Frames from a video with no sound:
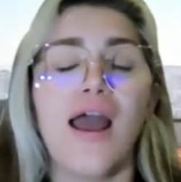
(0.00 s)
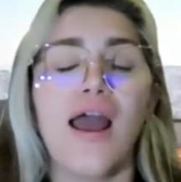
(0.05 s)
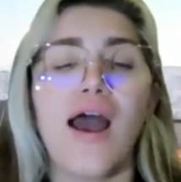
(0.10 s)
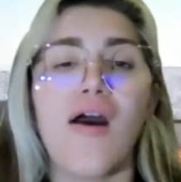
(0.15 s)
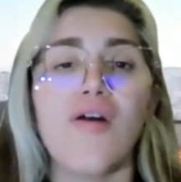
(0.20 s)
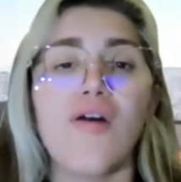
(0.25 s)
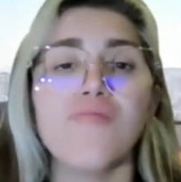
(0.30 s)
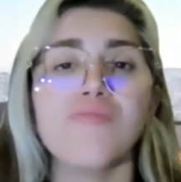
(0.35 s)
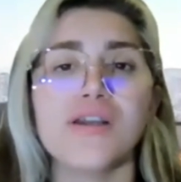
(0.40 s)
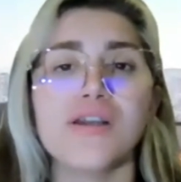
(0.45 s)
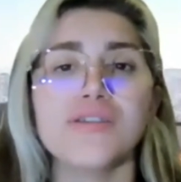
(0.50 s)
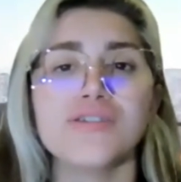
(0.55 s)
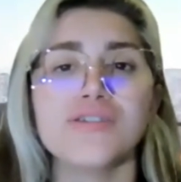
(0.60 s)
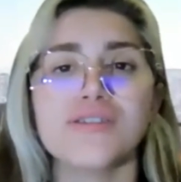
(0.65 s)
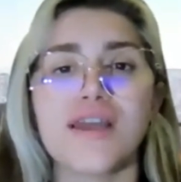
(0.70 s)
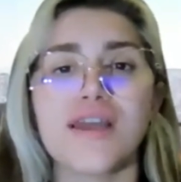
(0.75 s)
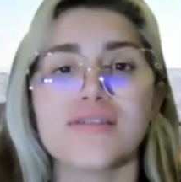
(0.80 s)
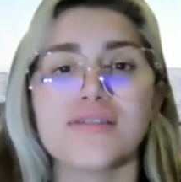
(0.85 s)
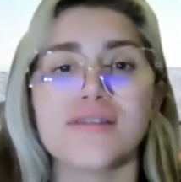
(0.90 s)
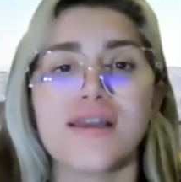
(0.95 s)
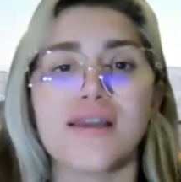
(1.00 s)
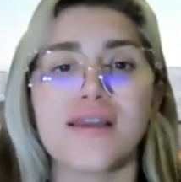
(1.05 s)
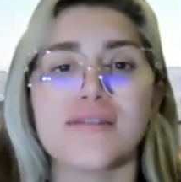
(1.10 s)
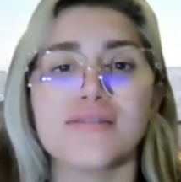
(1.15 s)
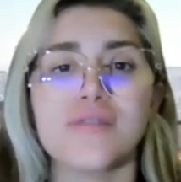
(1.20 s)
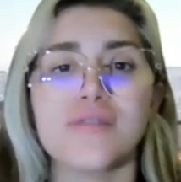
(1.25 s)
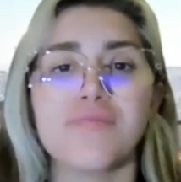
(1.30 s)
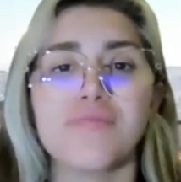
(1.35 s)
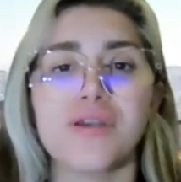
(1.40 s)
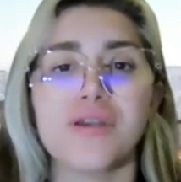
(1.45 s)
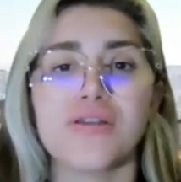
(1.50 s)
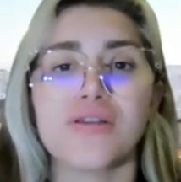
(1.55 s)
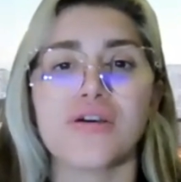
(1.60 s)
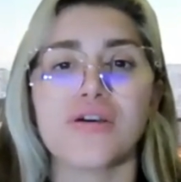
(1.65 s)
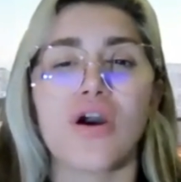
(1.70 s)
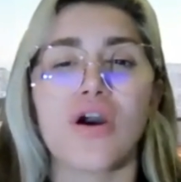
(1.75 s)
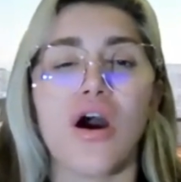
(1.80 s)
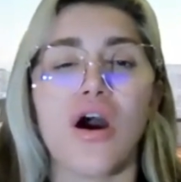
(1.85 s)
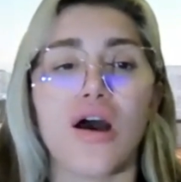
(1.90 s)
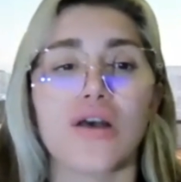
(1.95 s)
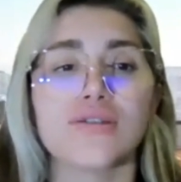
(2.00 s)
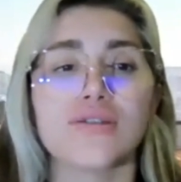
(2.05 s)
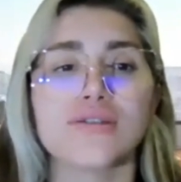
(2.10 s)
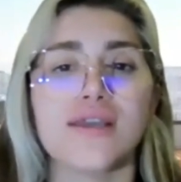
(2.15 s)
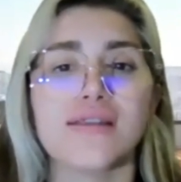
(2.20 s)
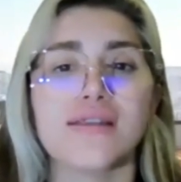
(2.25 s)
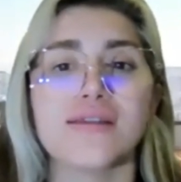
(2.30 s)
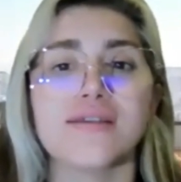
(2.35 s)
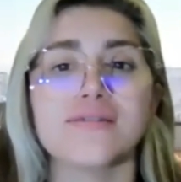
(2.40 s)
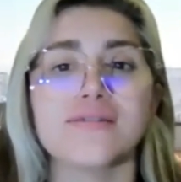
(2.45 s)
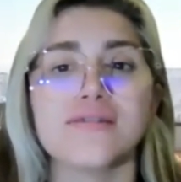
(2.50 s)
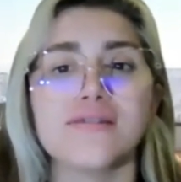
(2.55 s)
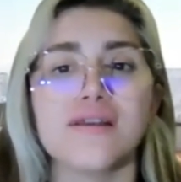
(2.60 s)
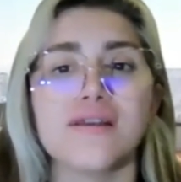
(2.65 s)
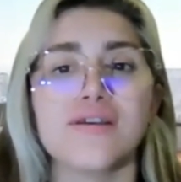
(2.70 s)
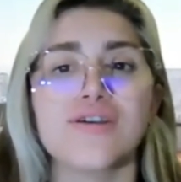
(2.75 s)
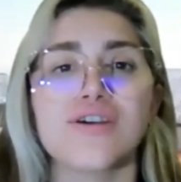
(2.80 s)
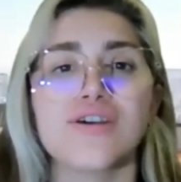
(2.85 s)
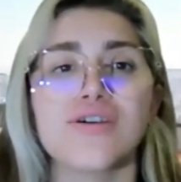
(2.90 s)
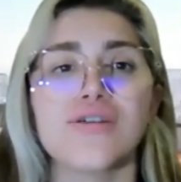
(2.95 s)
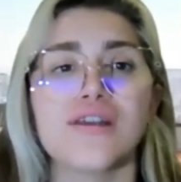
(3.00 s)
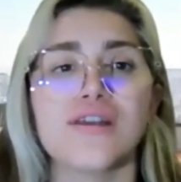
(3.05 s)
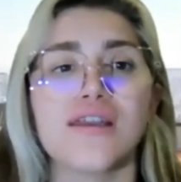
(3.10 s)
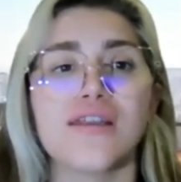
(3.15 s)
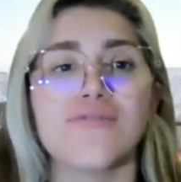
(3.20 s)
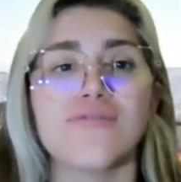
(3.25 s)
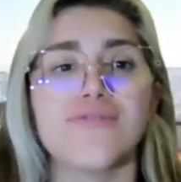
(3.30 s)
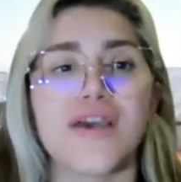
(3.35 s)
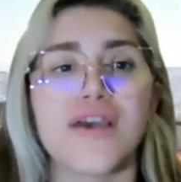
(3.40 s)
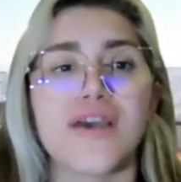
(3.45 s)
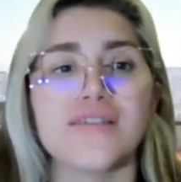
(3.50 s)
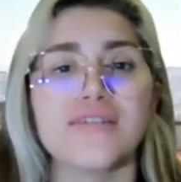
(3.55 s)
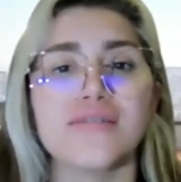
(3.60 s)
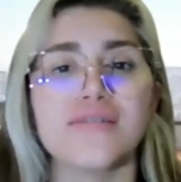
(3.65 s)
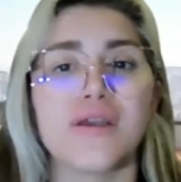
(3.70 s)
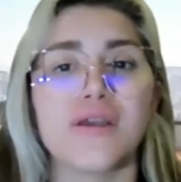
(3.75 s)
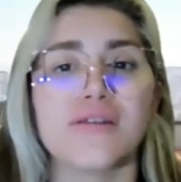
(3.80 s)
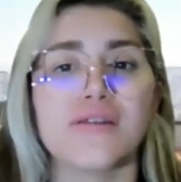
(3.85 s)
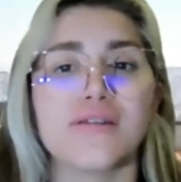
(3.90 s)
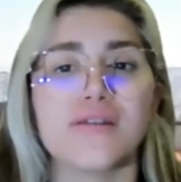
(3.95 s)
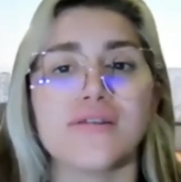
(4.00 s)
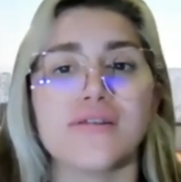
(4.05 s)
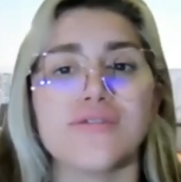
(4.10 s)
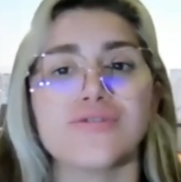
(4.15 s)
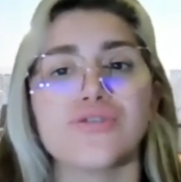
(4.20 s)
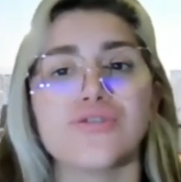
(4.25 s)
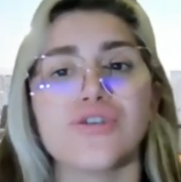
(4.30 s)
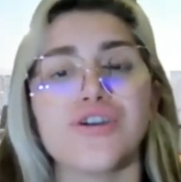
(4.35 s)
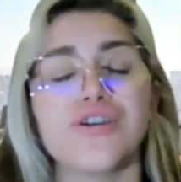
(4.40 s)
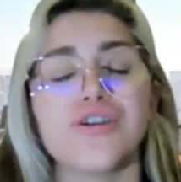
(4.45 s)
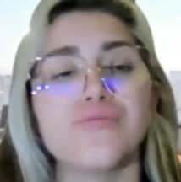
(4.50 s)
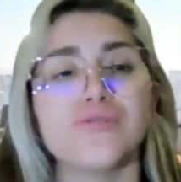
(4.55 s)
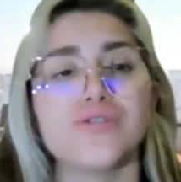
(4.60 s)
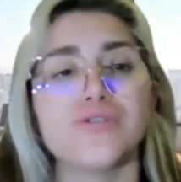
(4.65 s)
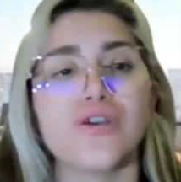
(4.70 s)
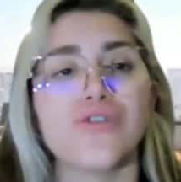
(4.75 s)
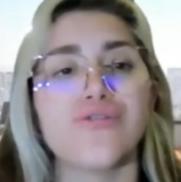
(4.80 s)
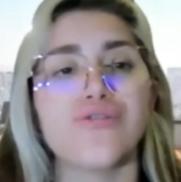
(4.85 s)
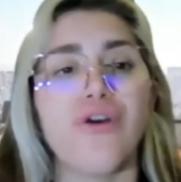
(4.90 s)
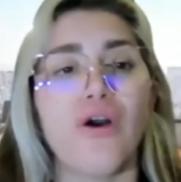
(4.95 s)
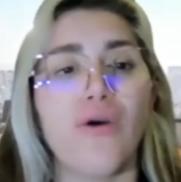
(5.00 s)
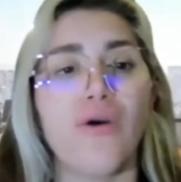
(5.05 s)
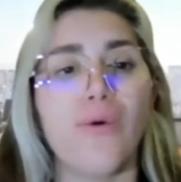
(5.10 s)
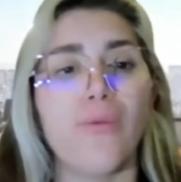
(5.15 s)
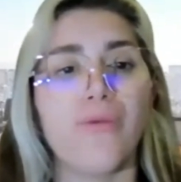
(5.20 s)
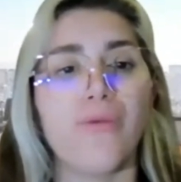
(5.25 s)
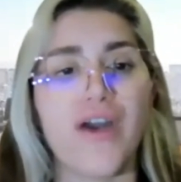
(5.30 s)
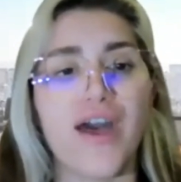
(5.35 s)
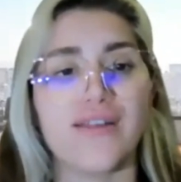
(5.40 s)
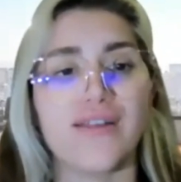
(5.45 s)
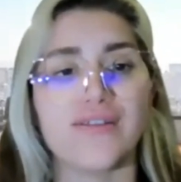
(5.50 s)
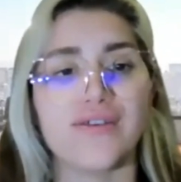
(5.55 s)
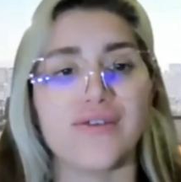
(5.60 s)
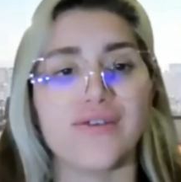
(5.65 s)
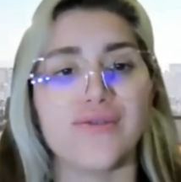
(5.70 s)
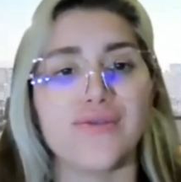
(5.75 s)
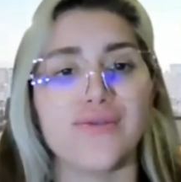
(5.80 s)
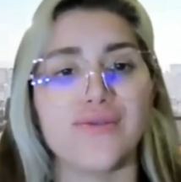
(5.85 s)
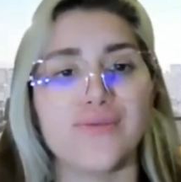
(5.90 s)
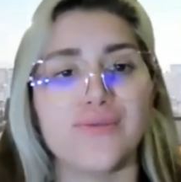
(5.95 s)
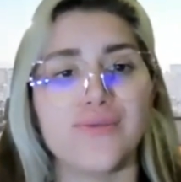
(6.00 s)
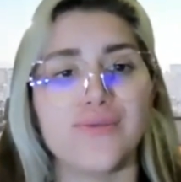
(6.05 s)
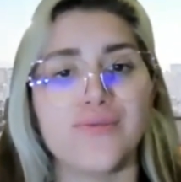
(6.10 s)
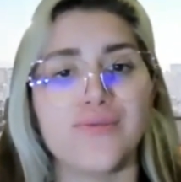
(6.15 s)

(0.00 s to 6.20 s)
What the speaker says: How much does that typically cost? And is it a good investment in terms of home value?